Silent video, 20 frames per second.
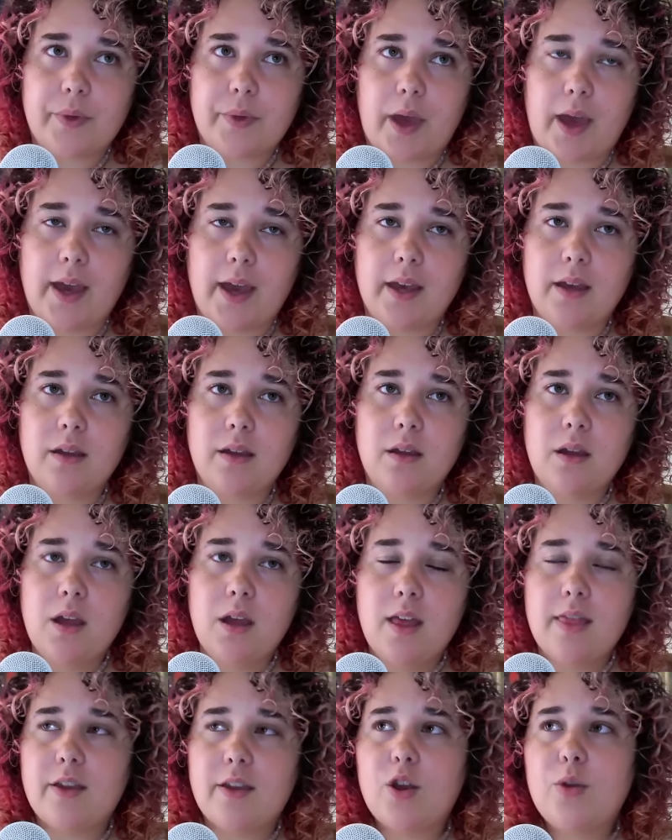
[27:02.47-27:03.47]
okay?
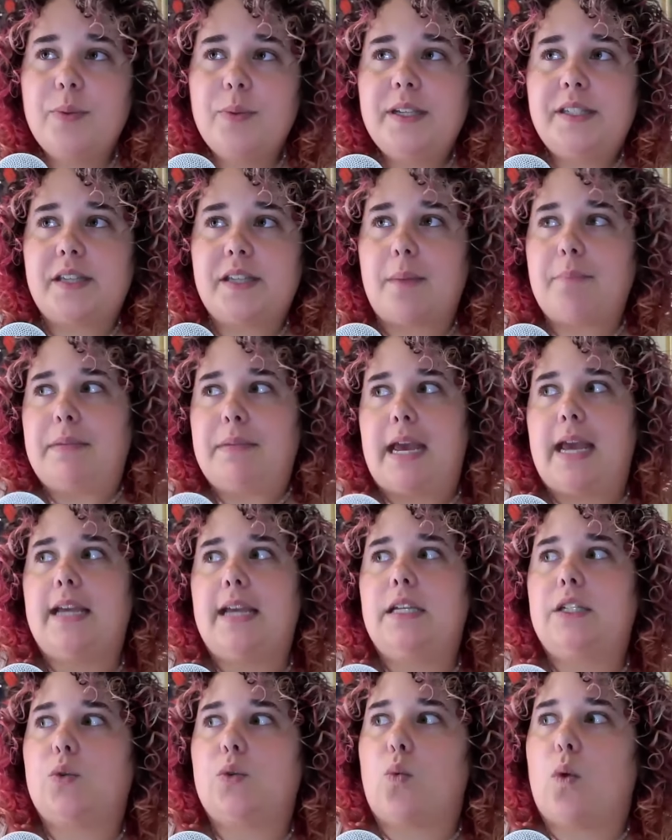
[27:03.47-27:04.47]
There will be some
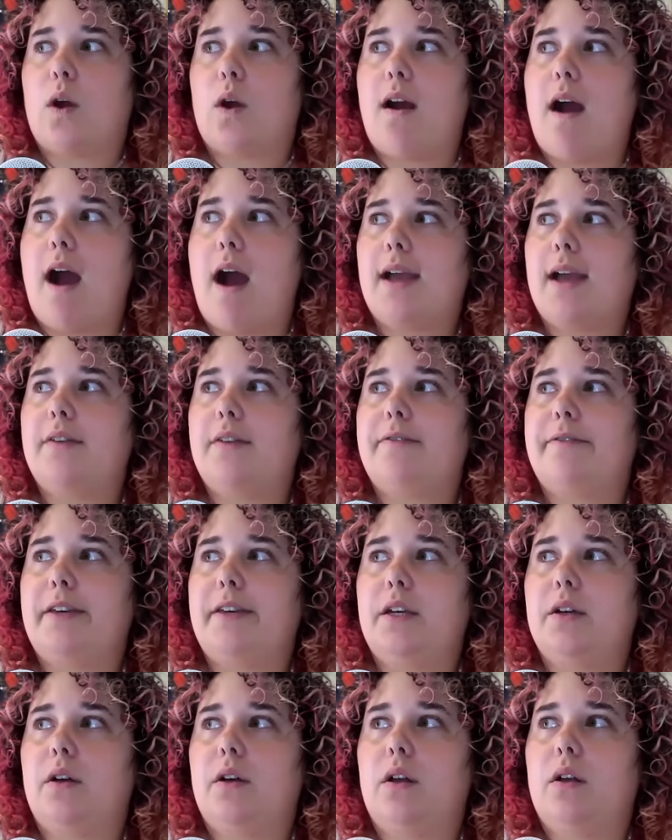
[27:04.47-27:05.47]
days where I
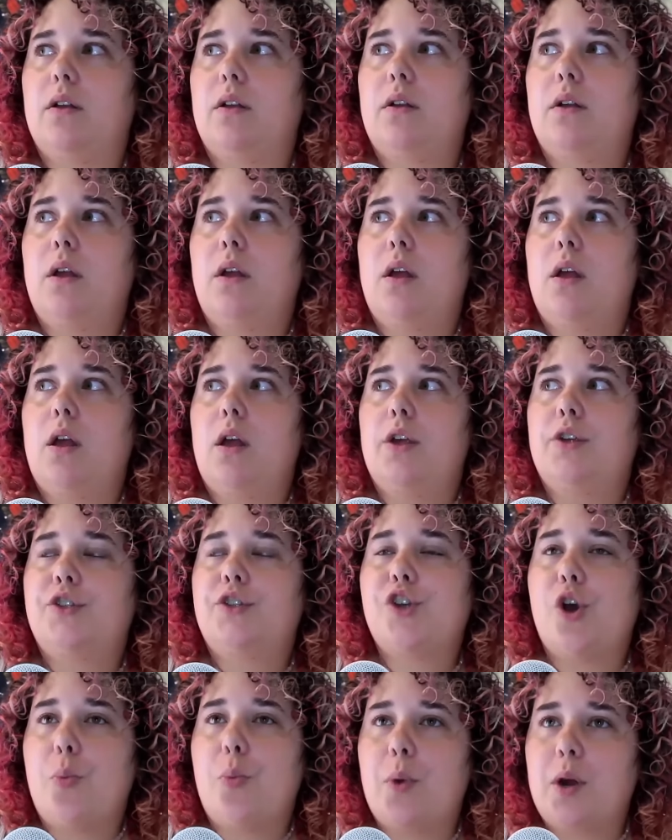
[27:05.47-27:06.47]
feel
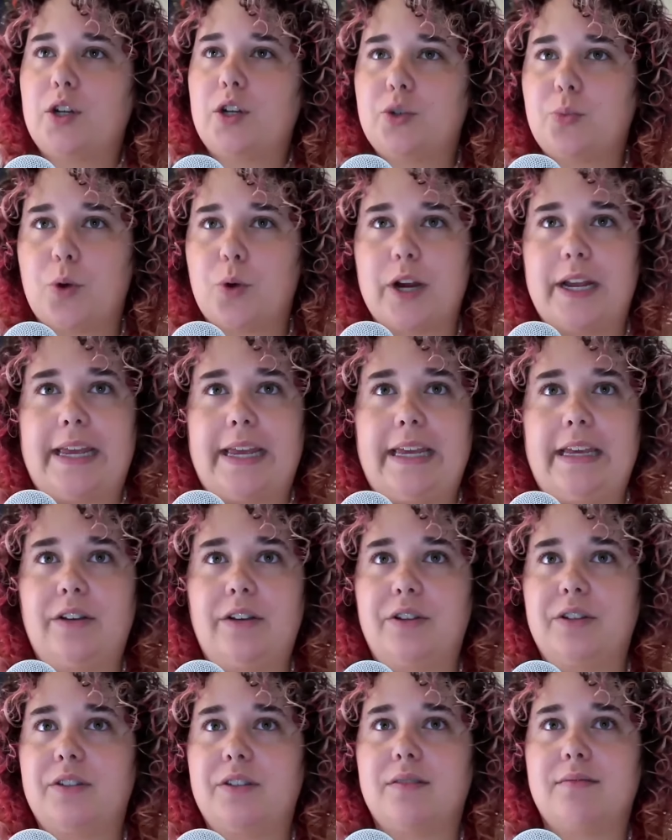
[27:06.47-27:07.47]
so much more
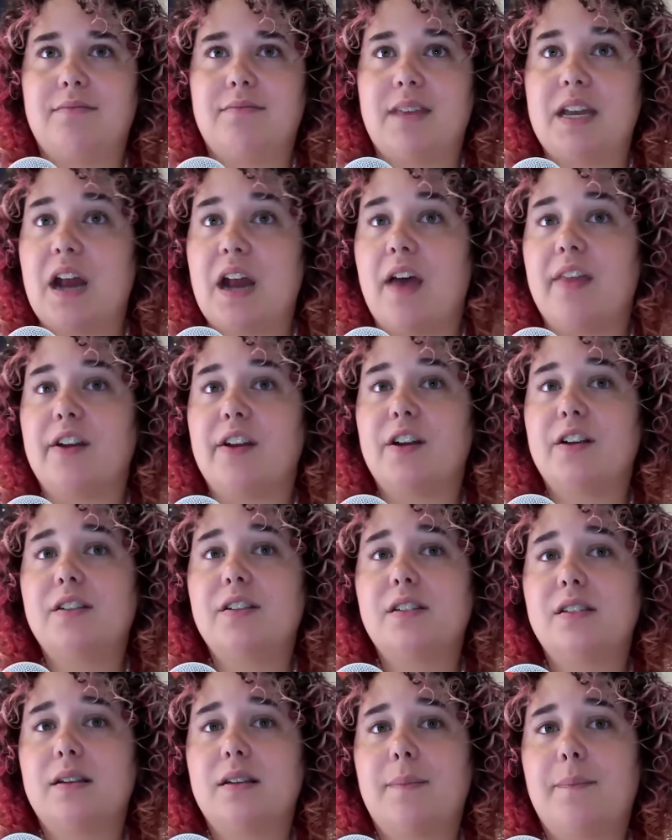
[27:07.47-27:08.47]
healed than
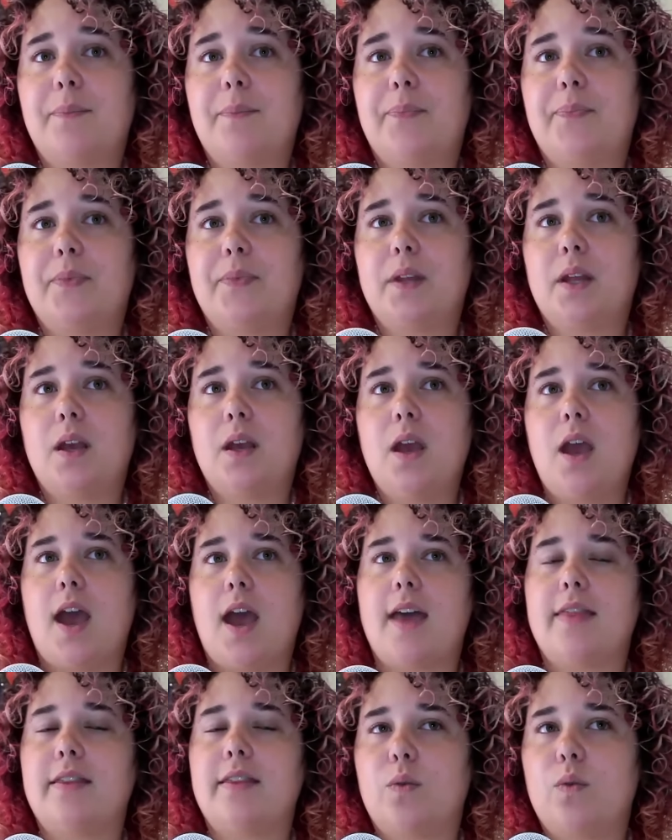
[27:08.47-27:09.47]
others.
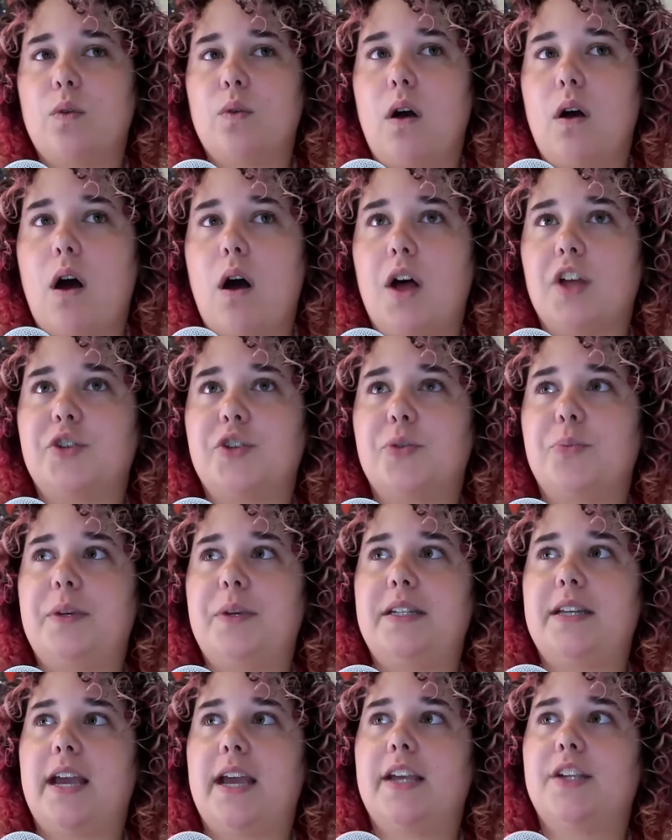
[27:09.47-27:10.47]
And there will also
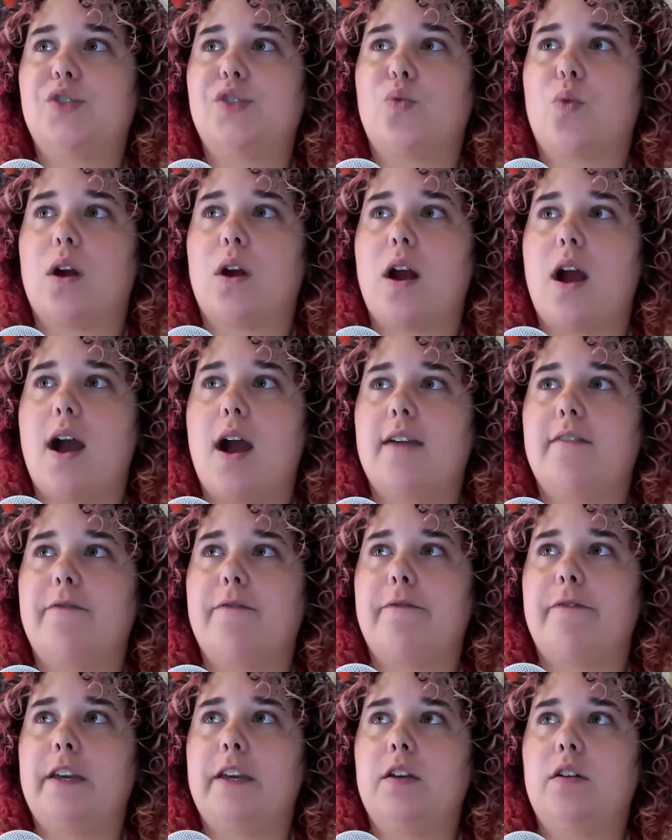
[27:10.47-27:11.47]
be days where I
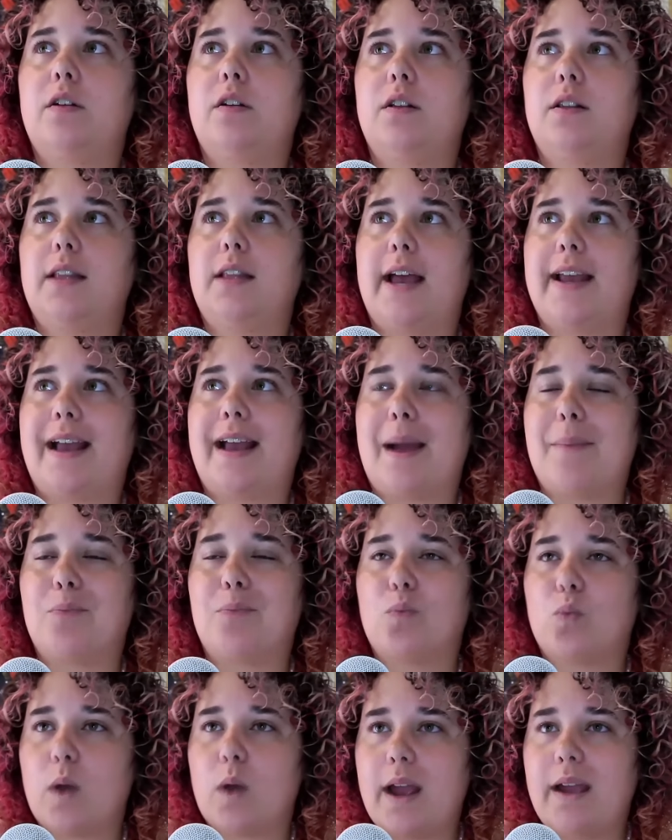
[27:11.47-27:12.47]
feel like
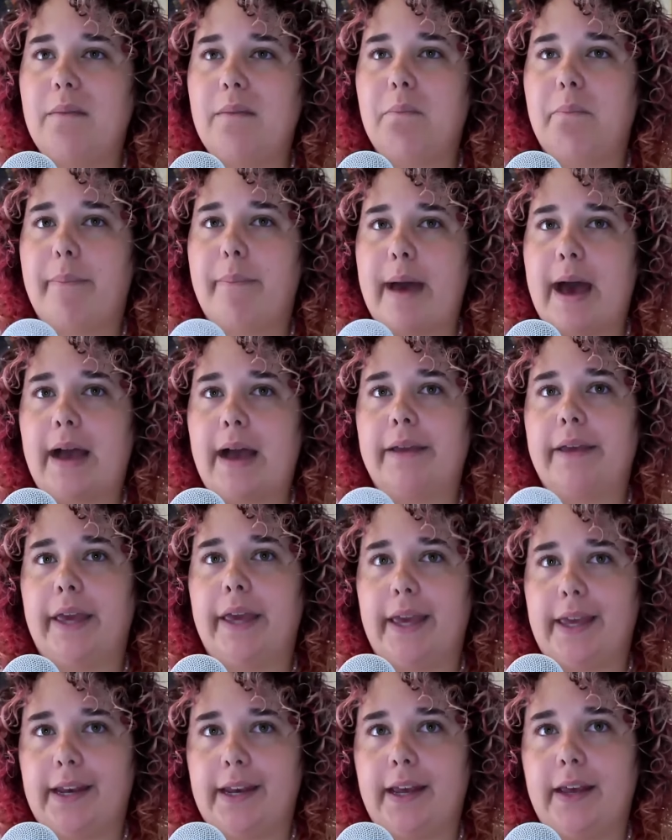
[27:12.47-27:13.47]
I'm right back
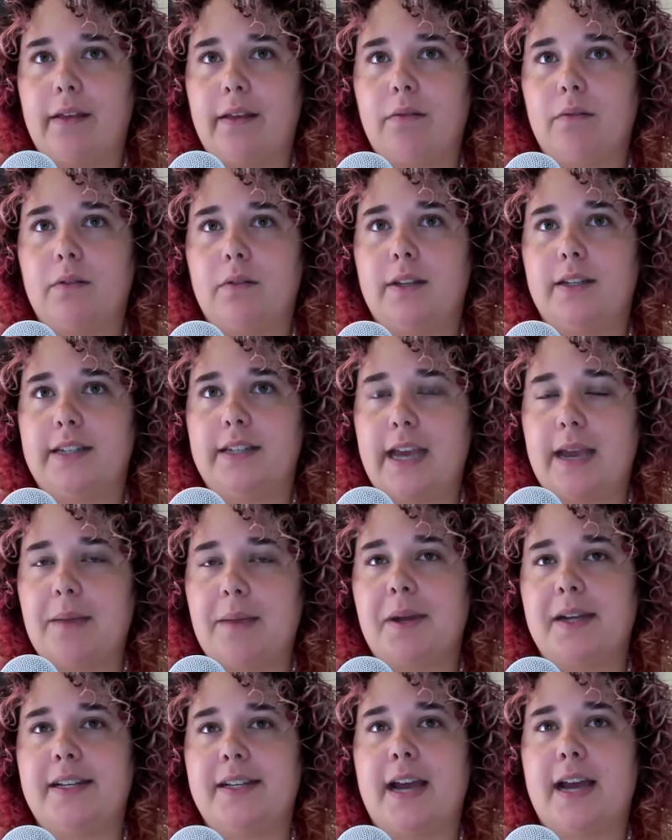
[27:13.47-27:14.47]
in it. The day
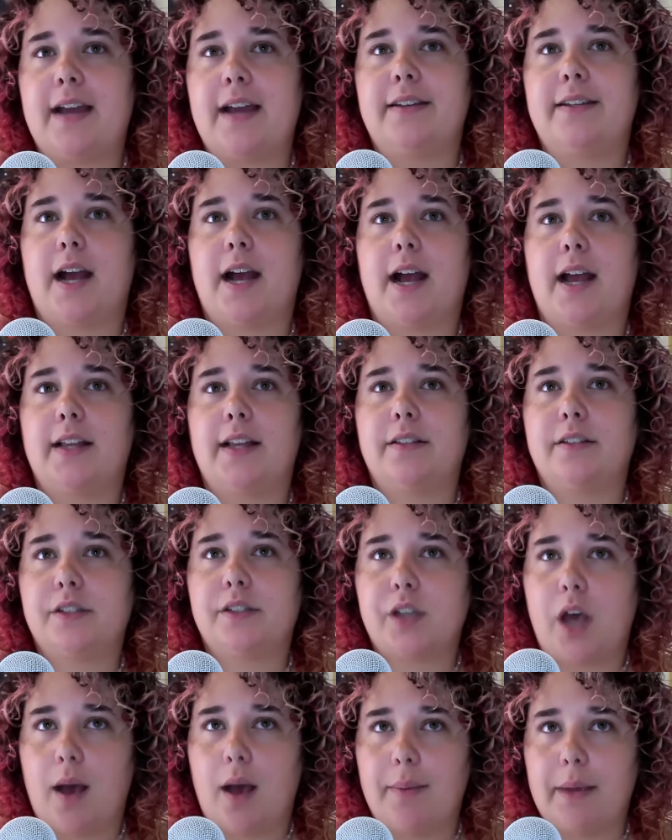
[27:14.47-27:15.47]
my dad died,
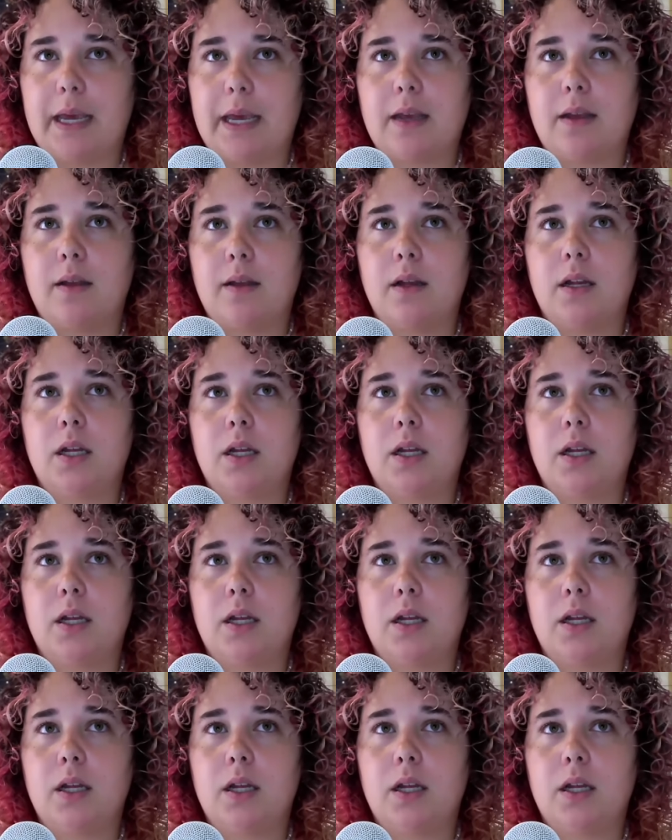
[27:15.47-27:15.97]
sobbing.